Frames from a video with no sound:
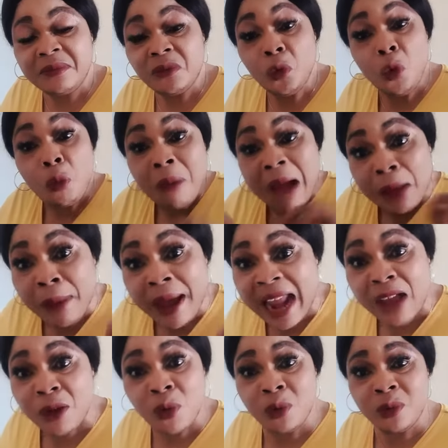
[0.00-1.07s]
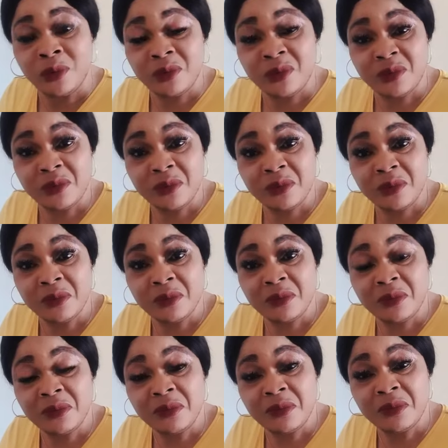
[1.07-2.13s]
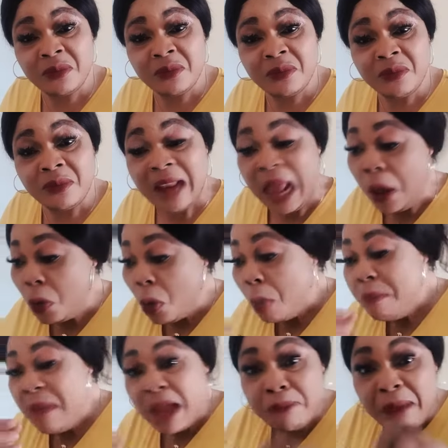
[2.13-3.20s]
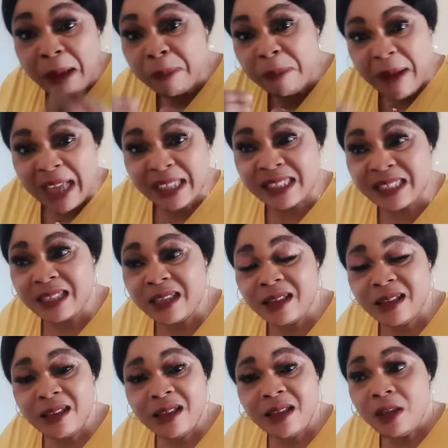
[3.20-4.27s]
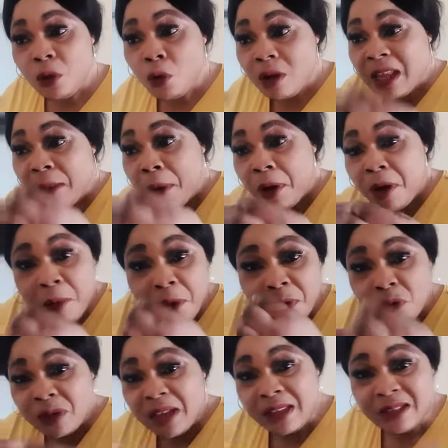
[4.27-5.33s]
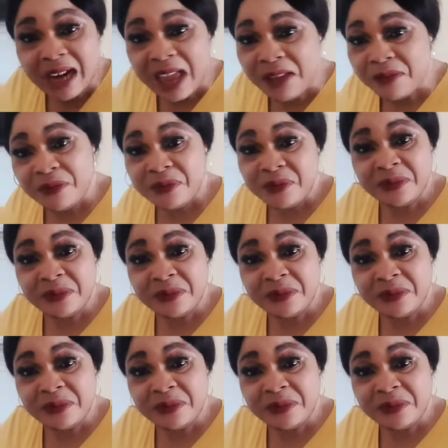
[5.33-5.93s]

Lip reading: Upa barakun. Now you go make my pass. You go the bottom off to the drive.